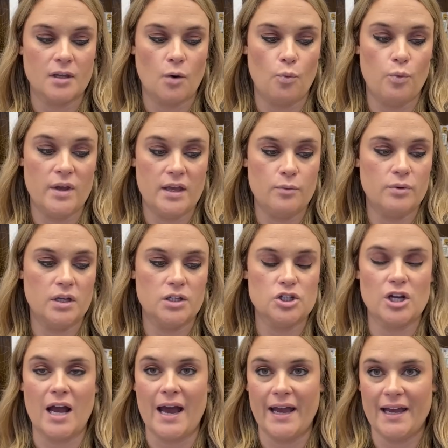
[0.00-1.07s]
We will
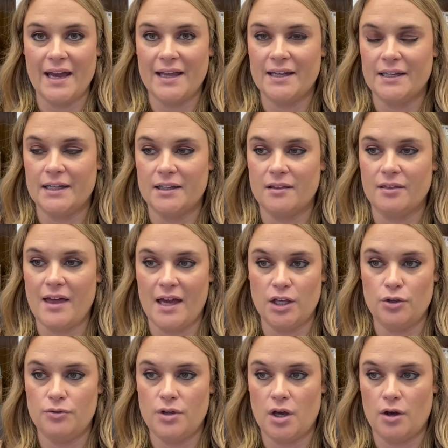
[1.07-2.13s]
try and let
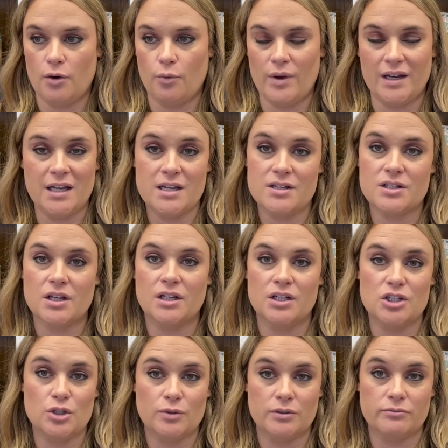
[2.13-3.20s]
you know when he's going to
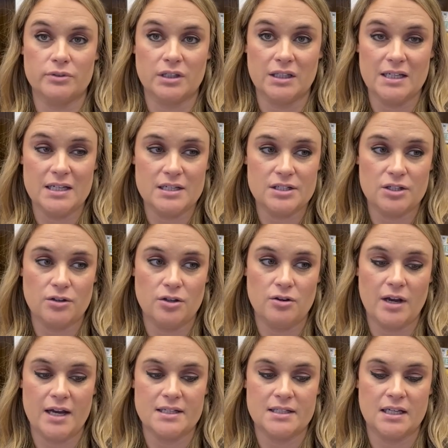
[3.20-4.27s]
do a release, so you
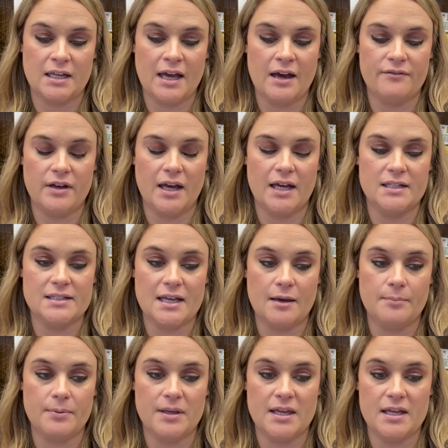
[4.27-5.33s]
guys can have a heads
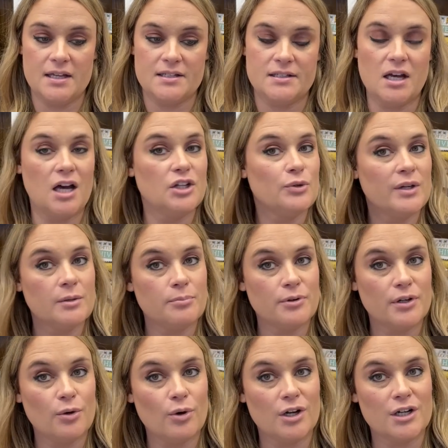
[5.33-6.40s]
up. He is not doing
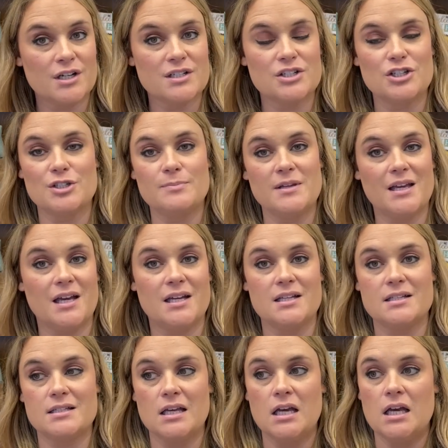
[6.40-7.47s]
pre-orders just
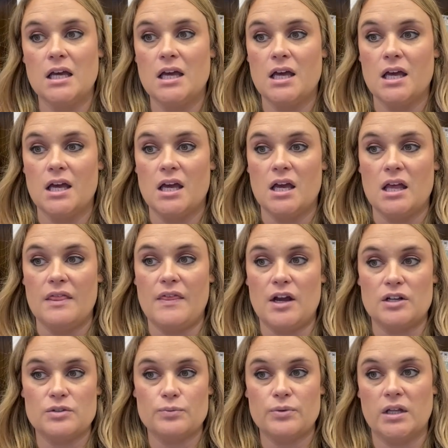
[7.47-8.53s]
because
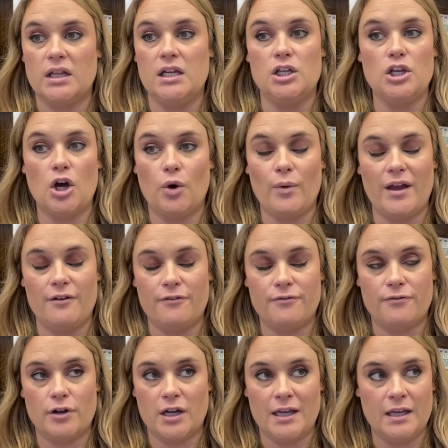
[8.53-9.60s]
there's really no way
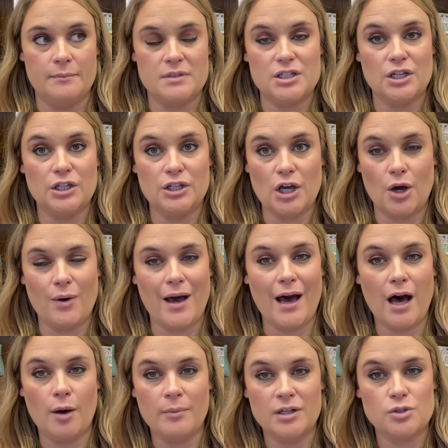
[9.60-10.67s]
for him to know
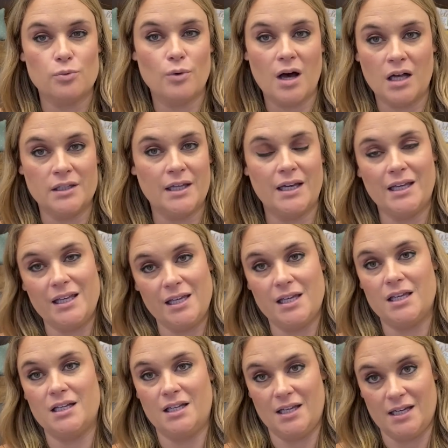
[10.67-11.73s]
how much walnut he
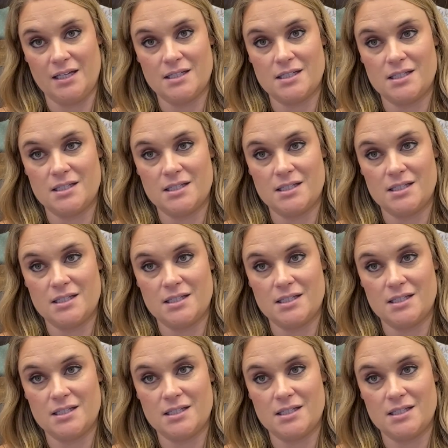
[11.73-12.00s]
can get.